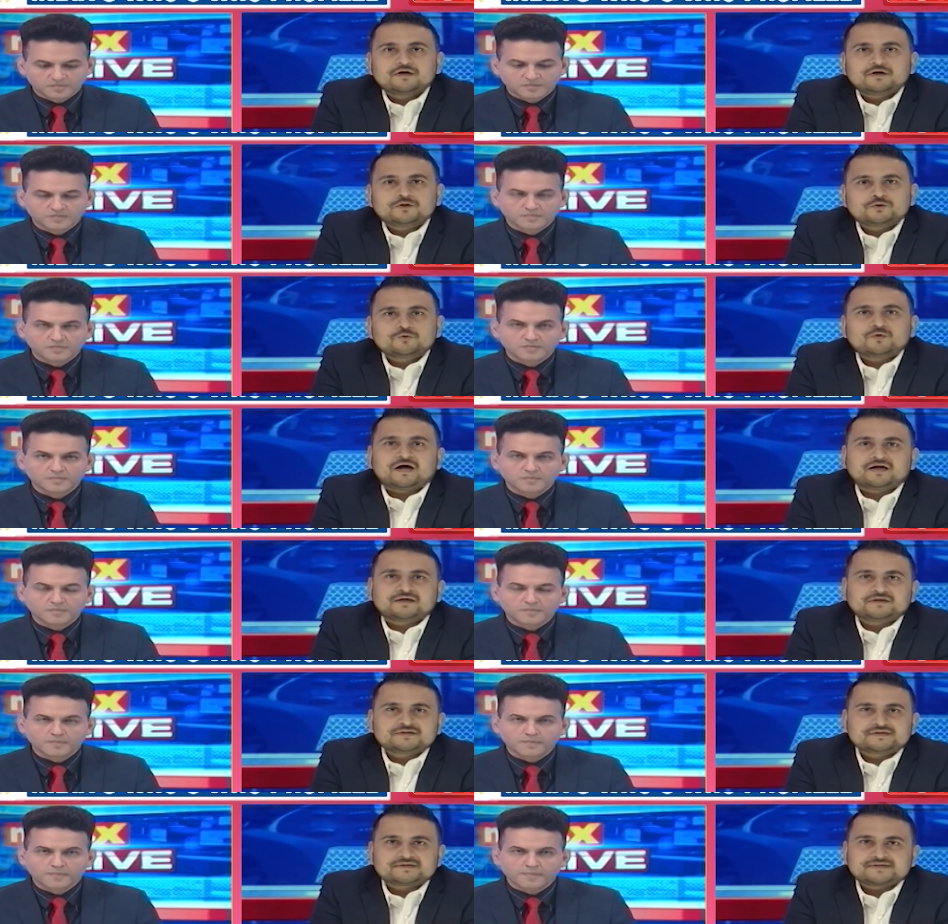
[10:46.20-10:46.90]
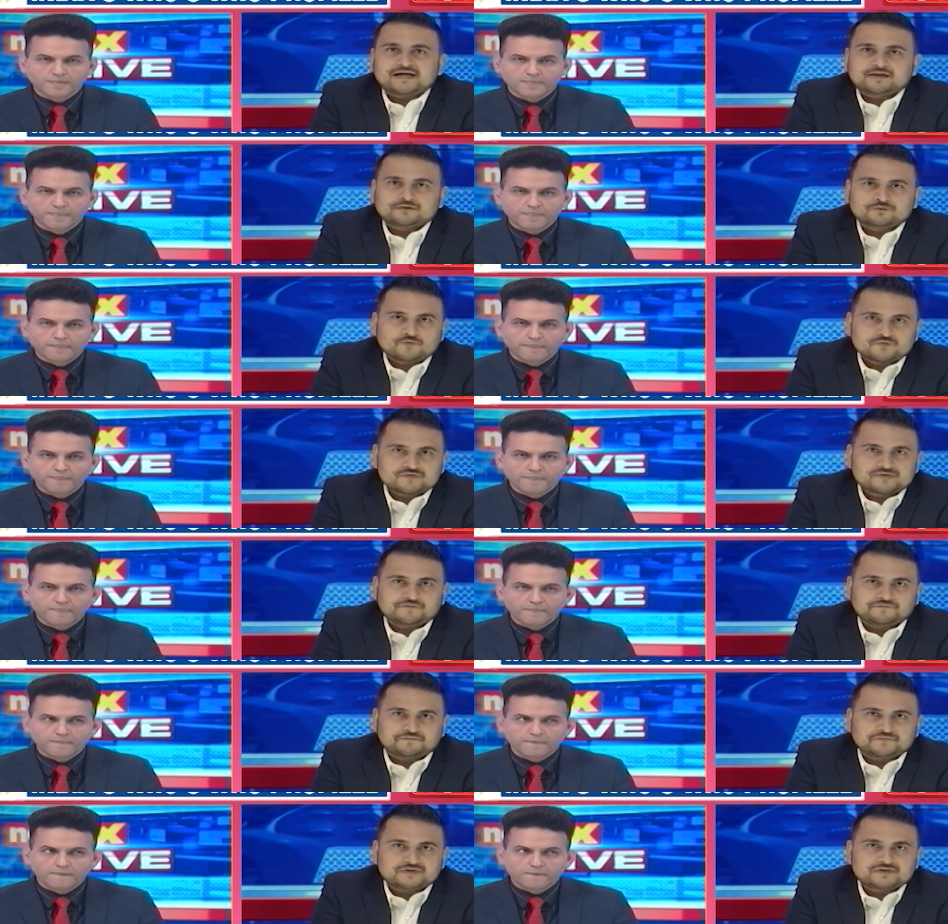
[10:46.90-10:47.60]
Speaker 1: to understand those
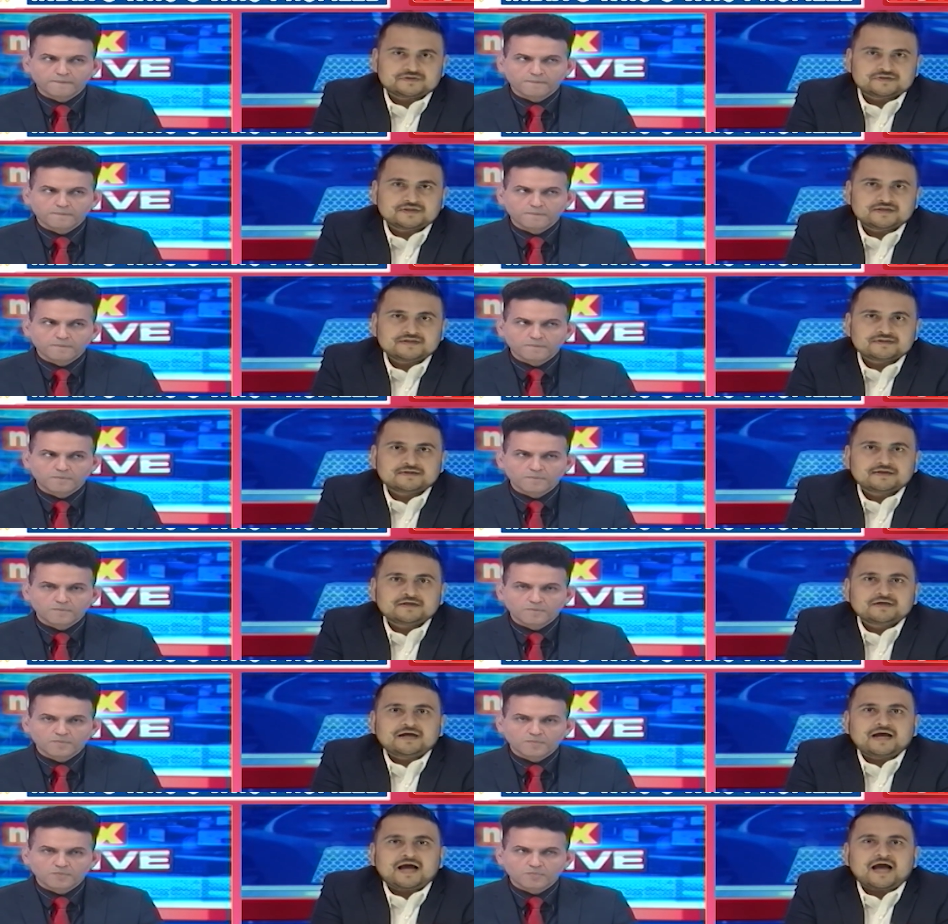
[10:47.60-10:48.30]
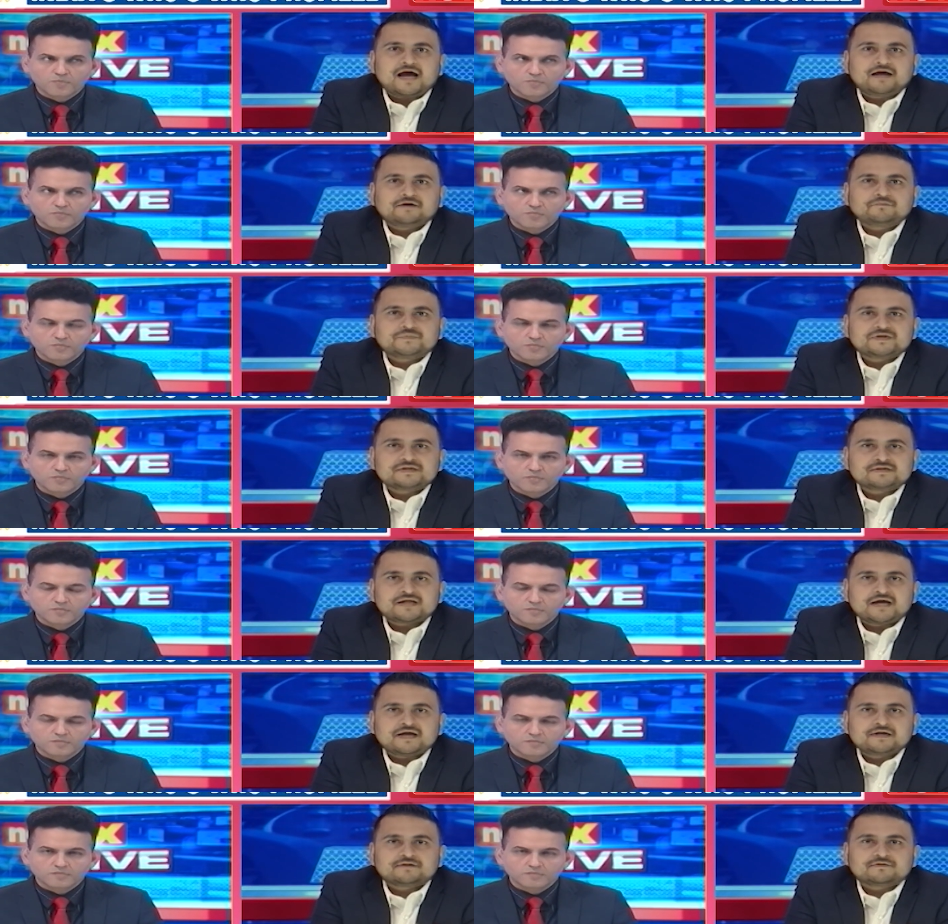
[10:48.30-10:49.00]
differences, and
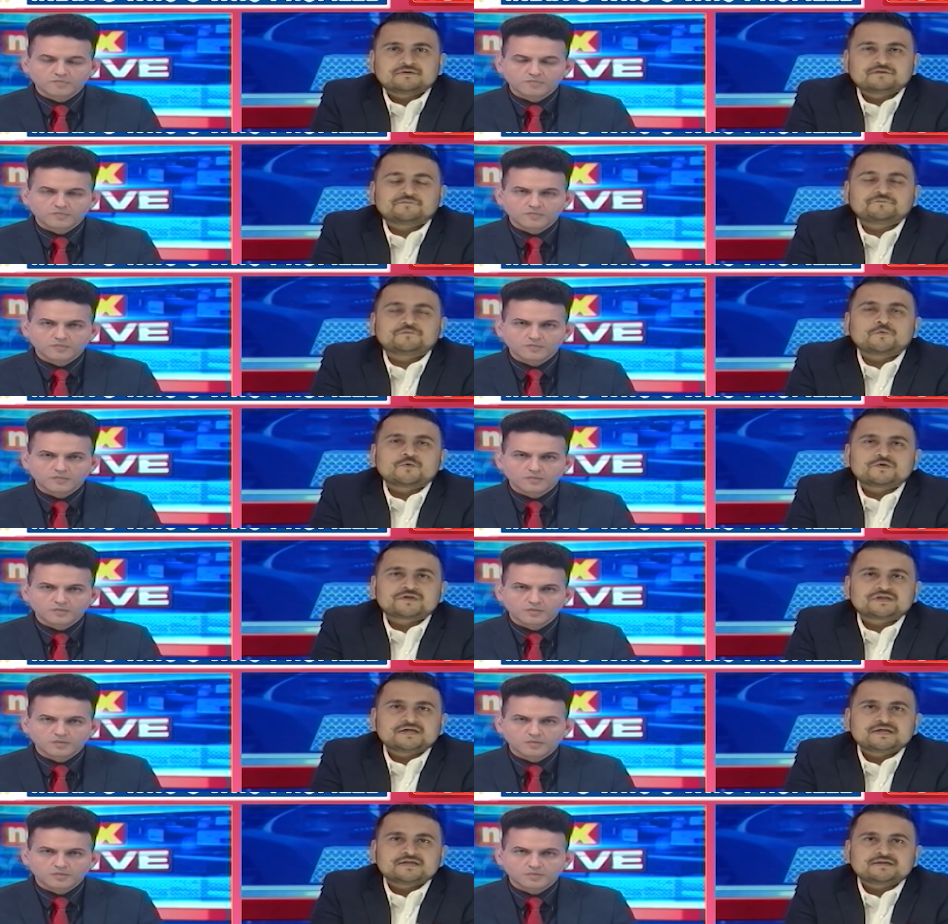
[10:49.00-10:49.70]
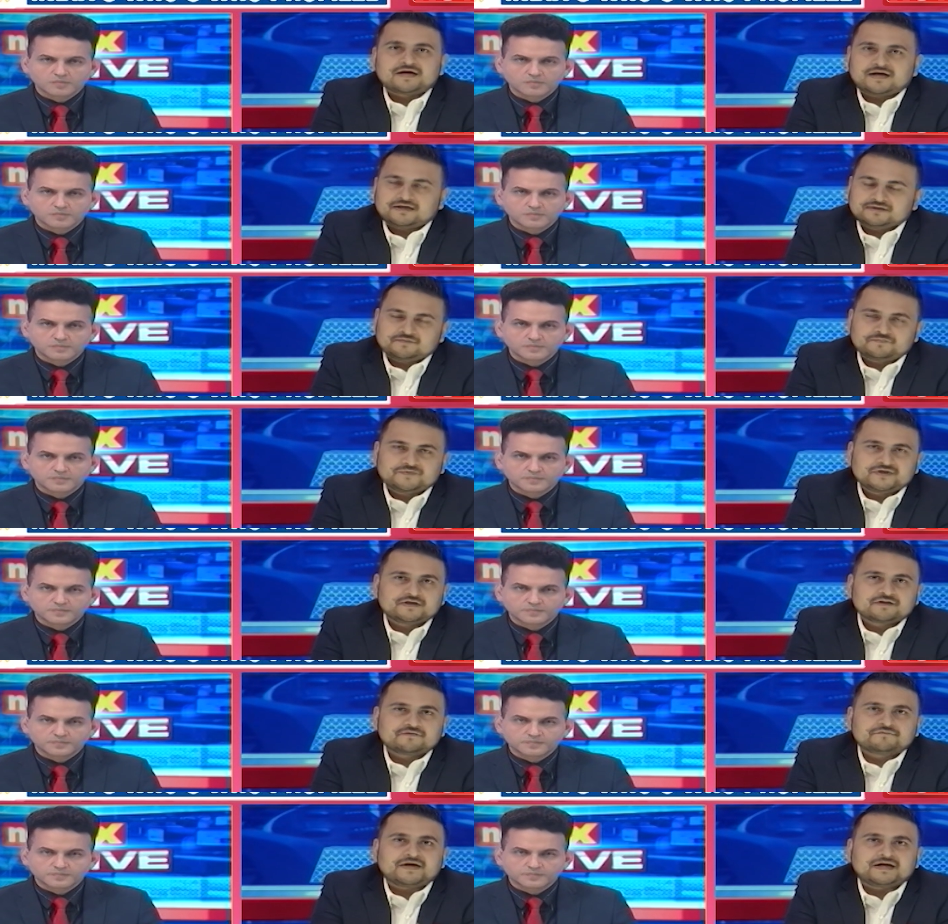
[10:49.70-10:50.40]
besides, the 4 C's are the
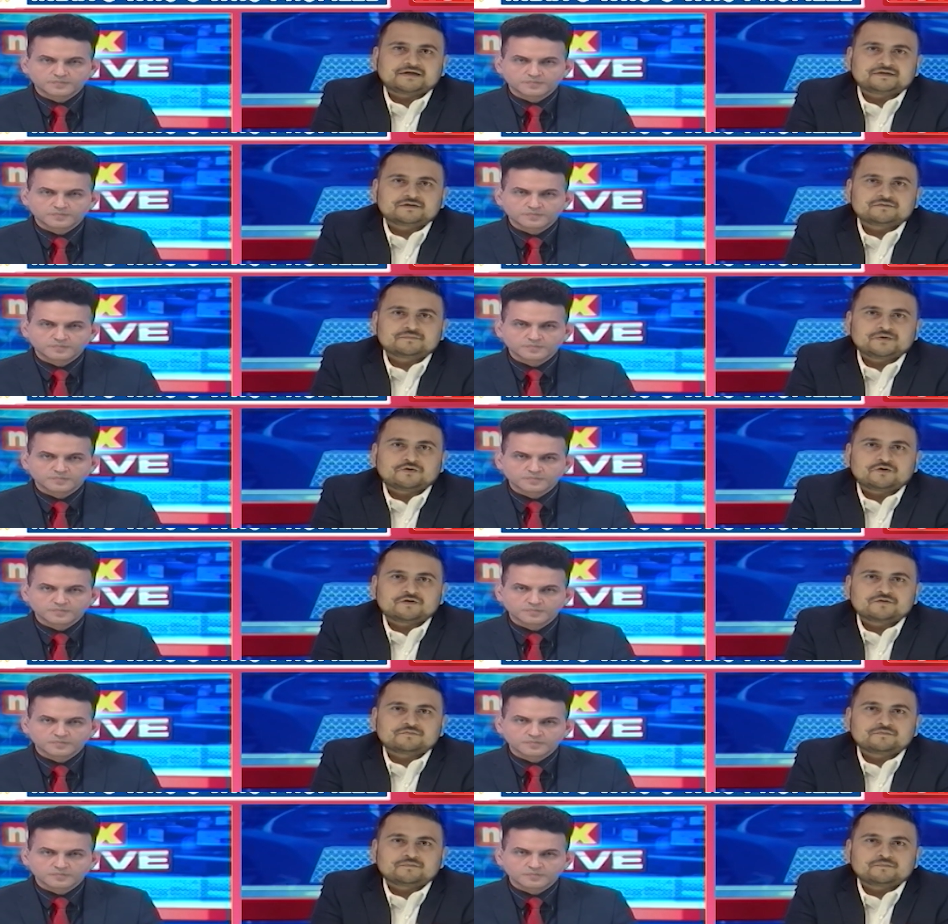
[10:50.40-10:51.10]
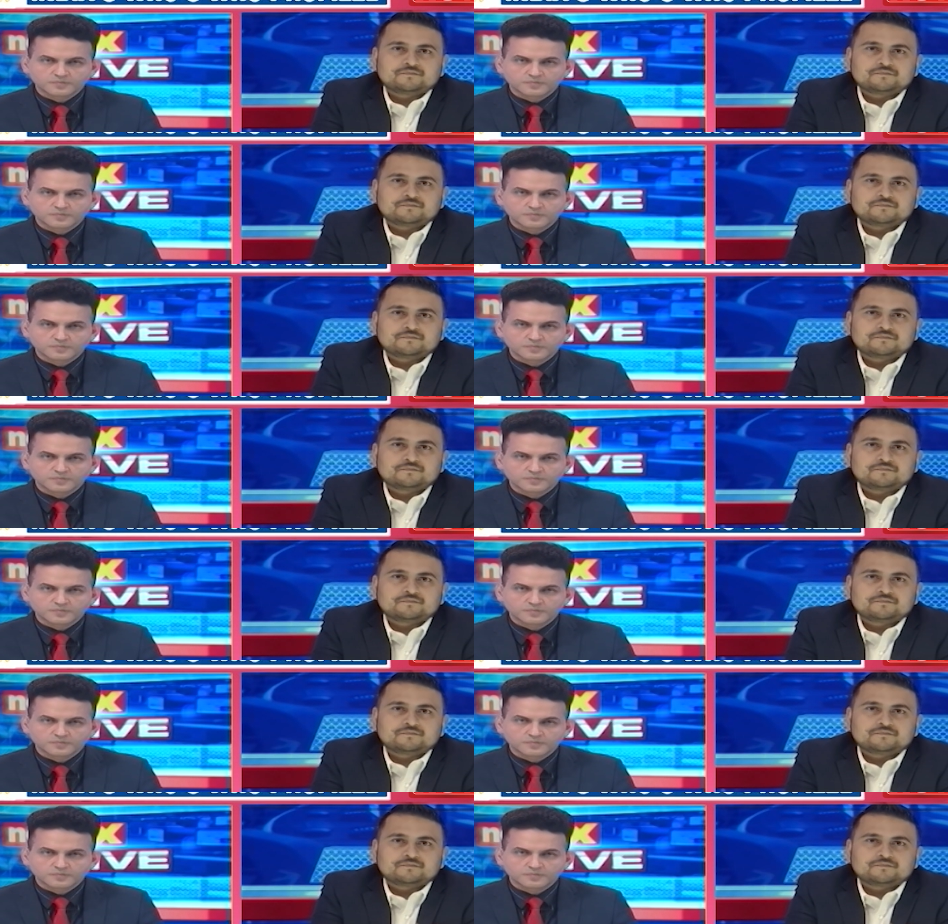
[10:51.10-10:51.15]
biggest factor, because